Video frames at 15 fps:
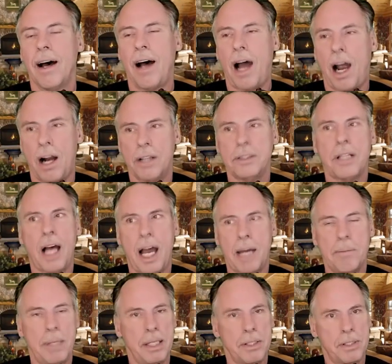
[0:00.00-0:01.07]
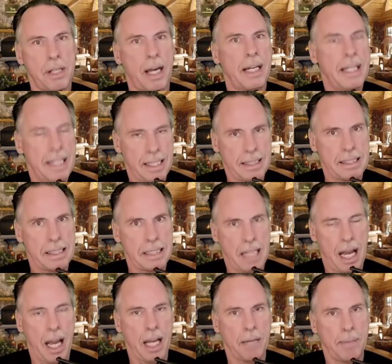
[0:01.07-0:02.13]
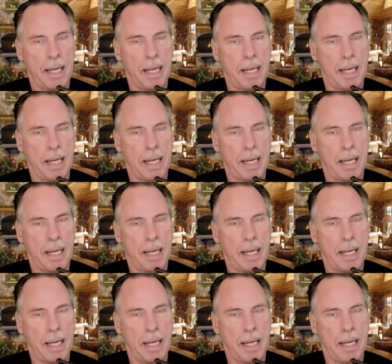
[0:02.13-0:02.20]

our time, is not his time,